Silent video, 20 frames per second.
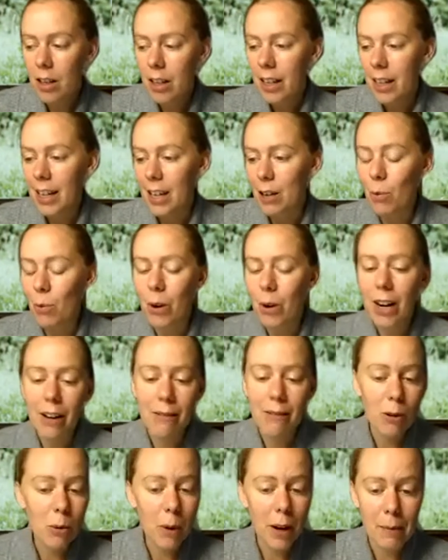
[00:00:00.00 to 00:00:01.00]
in
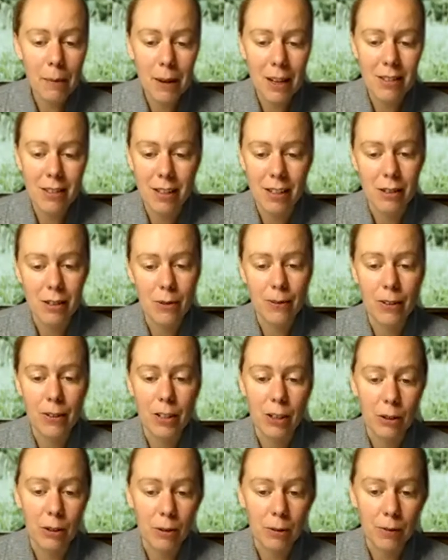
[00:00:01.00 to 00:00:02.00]
whatever way makes sense for
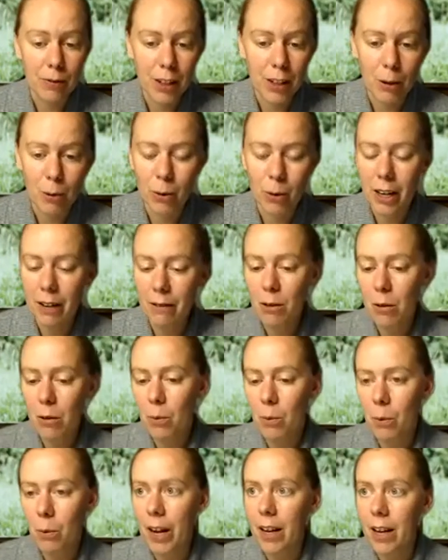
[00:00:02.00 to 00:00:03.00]
you, in
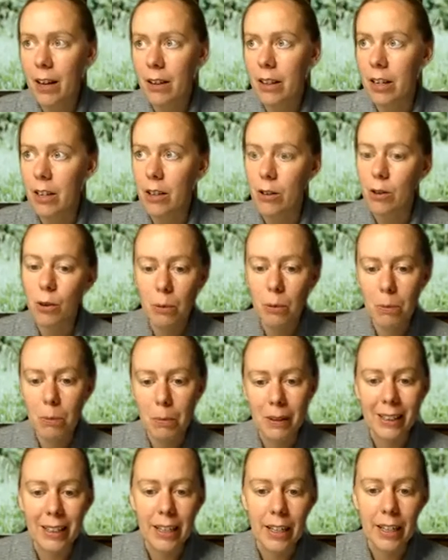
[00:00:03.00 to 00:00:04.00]
whatever way that you
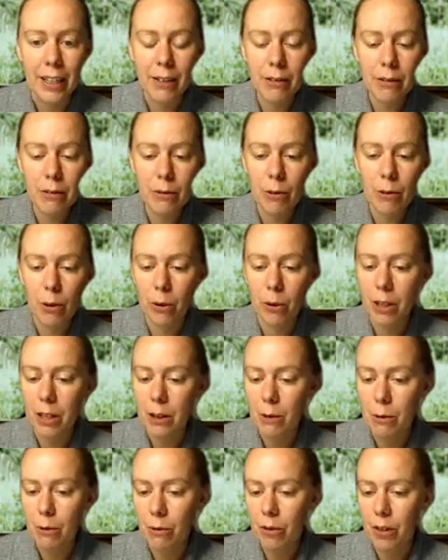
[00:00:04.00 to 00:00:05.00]
believe or
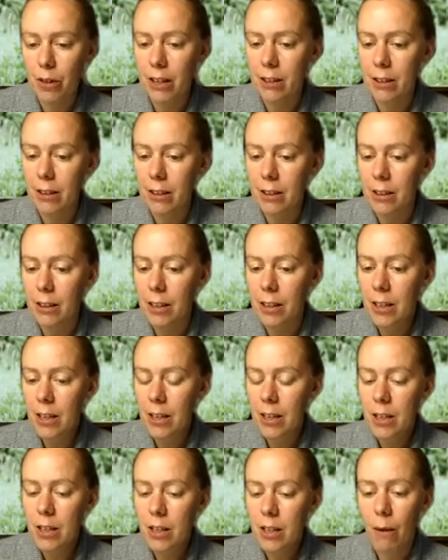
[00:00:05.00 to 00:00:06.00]
you feel
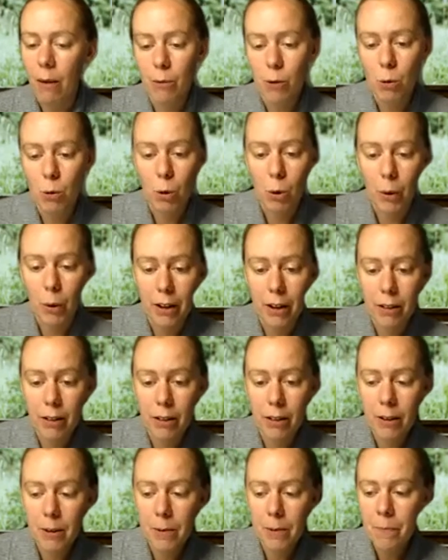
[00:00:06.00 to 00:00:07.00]
comfortable with.
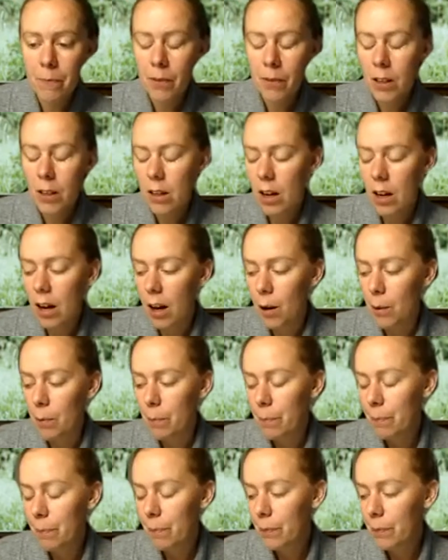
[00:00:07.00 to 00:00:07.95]
And